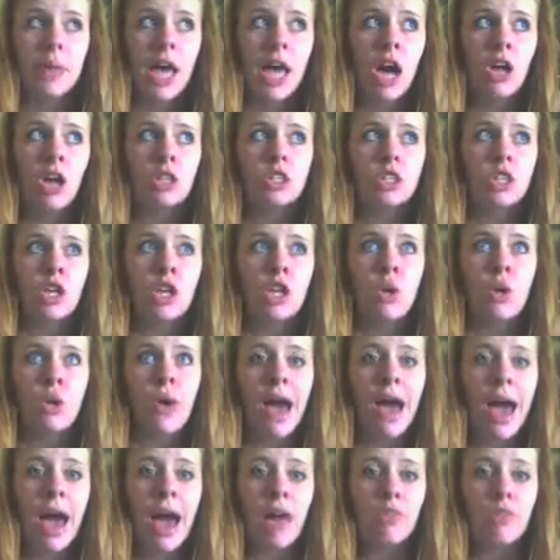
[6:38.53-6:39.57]
They
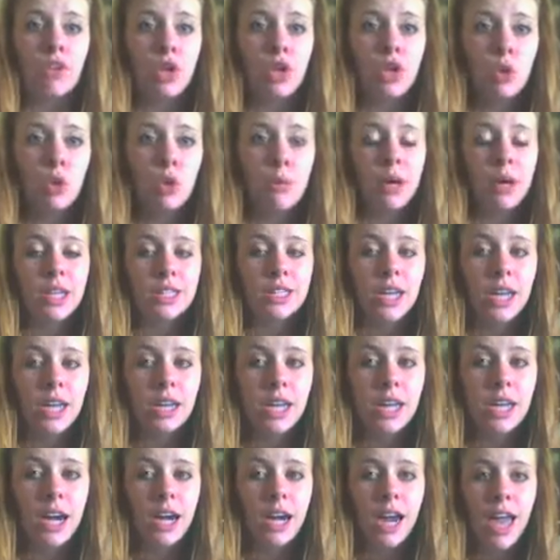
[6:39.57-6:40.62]
also have coupons
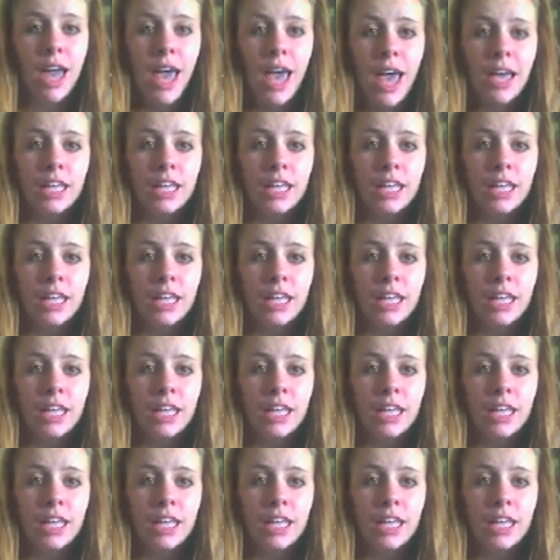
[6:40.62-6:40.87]
on there.